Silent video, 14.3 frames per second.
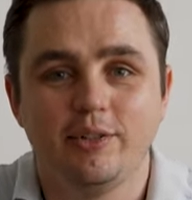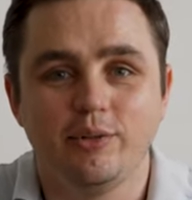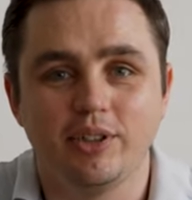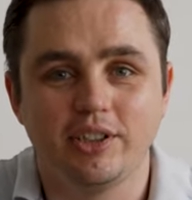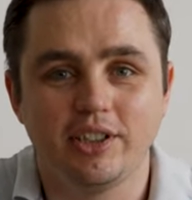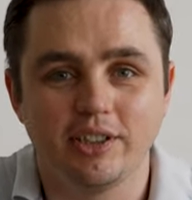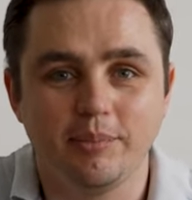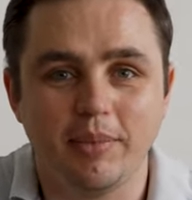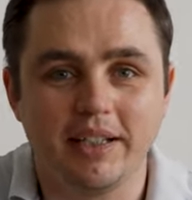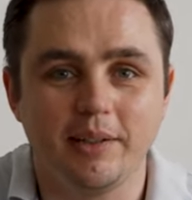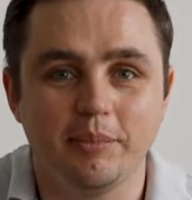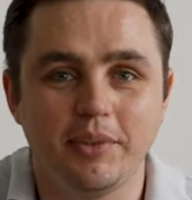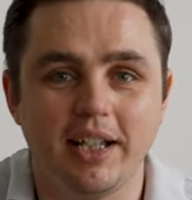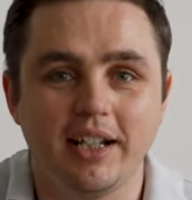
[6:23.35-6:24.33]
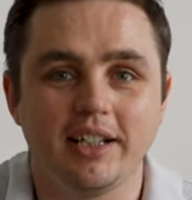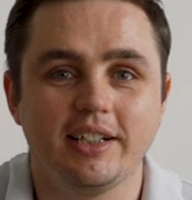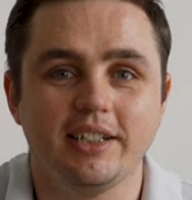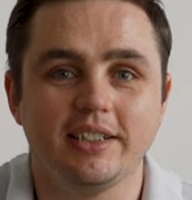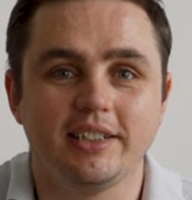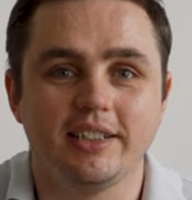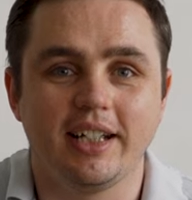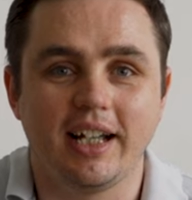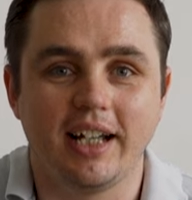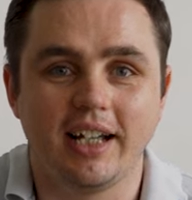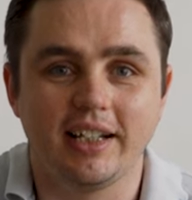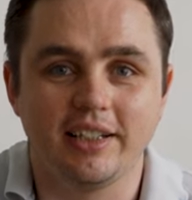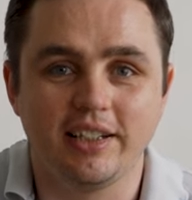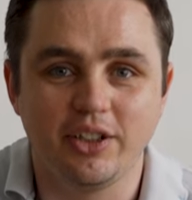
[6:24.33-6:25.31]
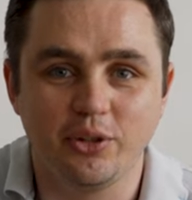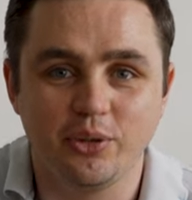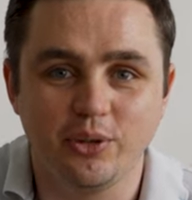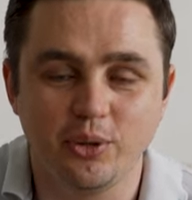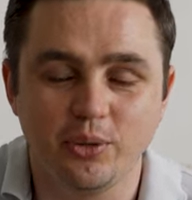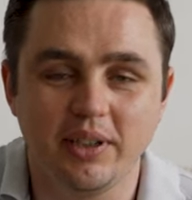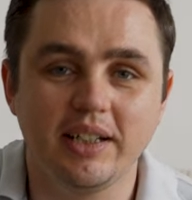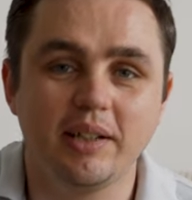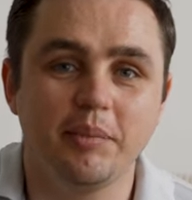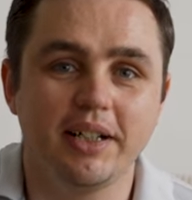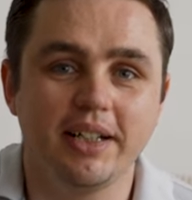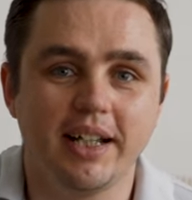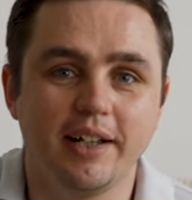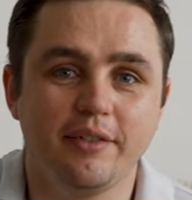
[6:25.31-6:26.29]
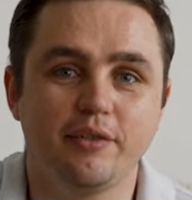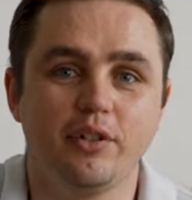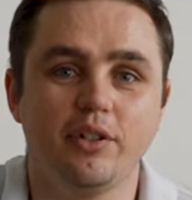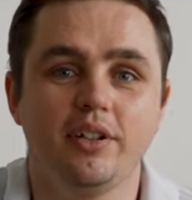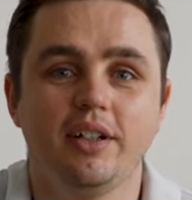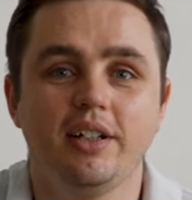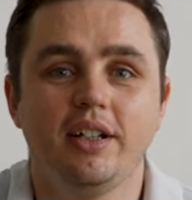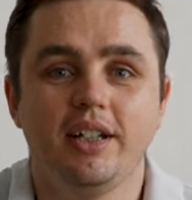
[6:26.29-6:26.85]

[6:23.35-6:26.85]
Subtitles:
which does make them delicate, and you do need to be careful.